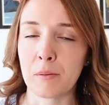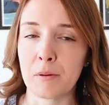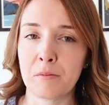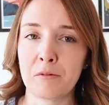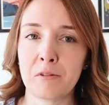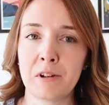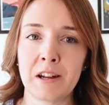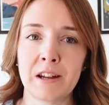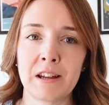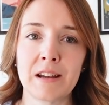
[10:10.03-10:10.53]
I'm
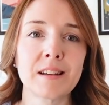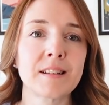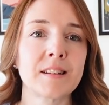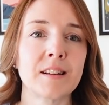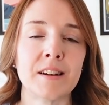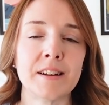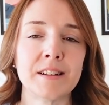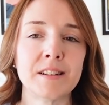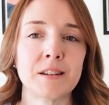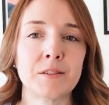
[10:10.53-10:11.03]
really
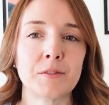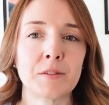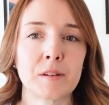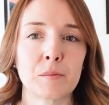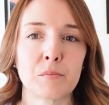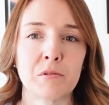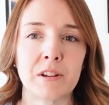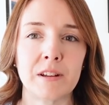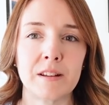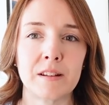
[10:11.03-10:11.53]
excited for
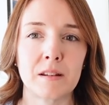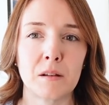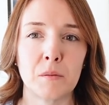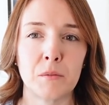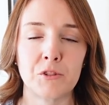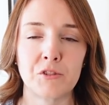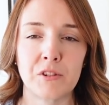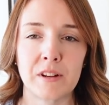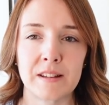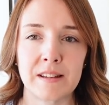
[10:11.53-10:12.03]
spring and summer
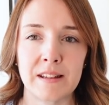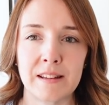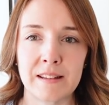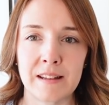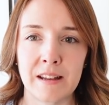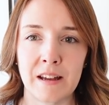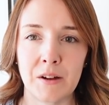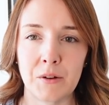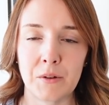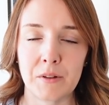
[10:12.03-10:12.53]
dresses
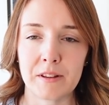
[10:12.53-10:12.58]
now.